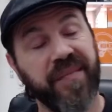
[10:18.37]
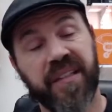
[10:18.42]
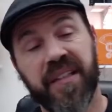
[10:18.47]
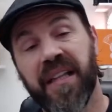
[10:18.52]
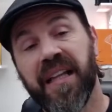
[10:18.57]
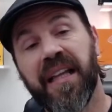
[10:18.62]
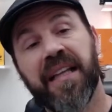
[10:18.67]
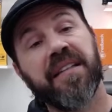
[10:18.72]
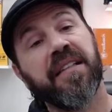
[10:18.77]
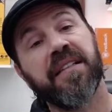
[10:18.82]

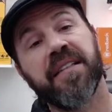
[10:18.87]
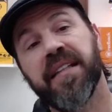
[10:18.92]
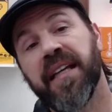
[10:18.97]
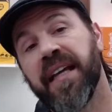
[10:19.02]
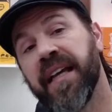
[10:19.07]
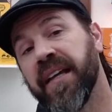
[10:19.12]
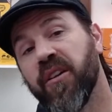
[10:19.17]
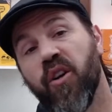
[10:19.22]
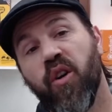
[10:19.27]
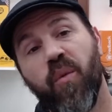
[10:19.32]
let the
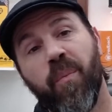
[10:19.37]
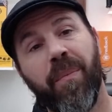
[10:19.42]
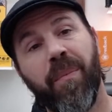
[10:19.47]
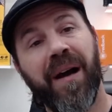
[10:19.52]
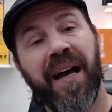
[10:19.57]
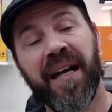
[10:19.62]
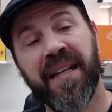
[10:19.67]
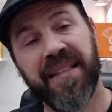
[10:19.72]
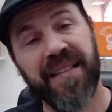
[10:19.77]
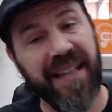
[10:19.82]
day go
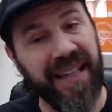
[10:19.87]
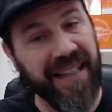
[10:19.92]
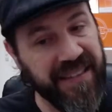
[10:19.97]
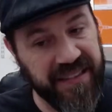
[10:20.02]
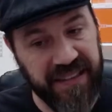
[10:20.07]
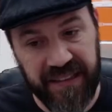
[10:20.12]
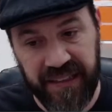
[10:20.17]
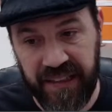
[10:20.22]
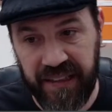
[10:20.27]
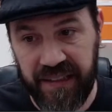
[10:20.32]
by
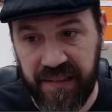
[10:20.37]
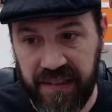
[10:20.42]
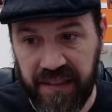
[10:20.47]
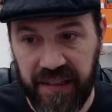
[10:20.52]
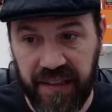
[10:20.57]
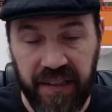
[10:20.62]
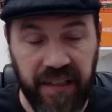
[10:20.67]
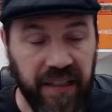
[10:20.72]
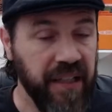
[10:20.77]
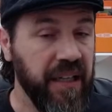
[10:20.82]
nice and
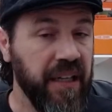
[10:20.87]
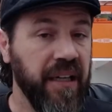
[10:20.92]
easy